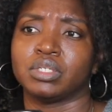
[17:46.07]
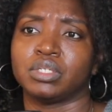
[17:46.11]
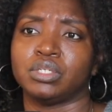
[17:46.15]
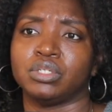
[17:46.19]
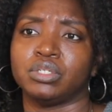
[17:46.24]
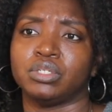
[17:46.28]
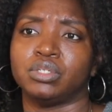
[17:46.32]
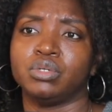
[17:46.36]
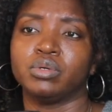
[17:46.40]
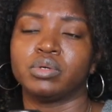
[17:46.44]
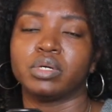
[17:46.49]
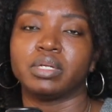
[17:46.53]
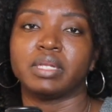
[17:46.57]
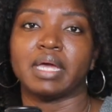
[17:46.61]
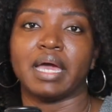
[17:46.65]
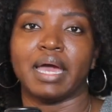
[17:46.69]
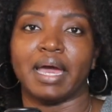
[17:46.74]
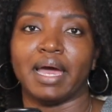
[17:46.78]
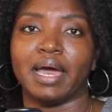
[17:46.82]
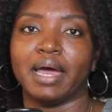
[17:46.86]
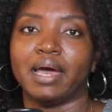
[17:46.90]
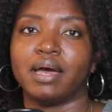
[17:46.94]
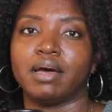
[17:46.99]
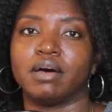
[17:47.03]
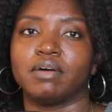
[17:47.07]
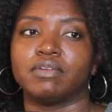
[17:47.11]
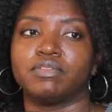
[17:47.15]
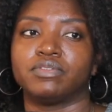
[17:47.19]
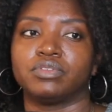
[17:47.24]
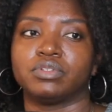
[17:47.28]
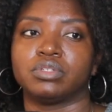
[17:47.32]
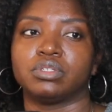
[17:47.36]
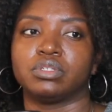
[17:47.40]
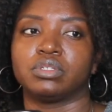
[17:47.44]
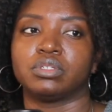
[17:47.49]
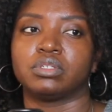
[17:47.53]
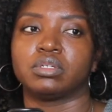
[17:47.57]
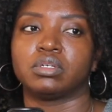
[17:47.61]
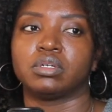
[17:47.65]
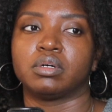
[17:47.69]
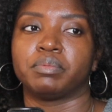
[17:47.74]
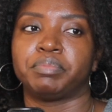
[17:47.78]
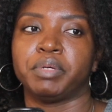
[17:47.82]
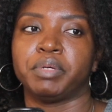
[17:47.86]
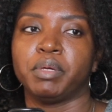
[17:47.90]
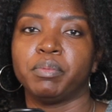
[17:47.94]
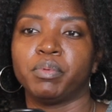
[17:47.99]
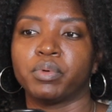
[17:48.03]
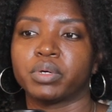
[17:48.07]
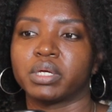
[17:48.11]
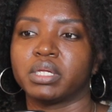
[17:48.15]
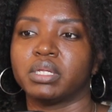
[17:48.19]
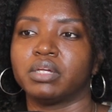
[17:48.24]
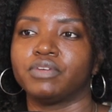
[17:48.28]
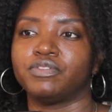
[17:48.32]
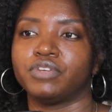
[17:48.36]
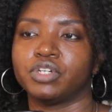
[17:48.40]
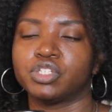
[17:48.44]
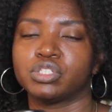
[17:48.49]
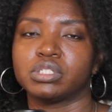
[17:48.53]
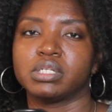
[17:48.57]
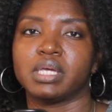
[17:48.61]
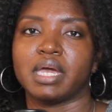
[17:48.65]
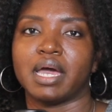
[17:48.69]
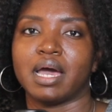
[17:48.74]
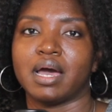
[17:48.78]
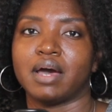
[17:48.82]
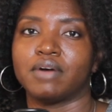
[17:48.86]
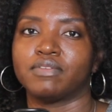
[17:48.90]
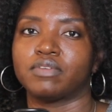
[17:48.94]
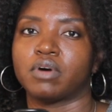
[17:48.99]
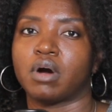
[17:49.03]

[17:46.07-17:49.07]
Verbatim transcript: you can have people can eventually have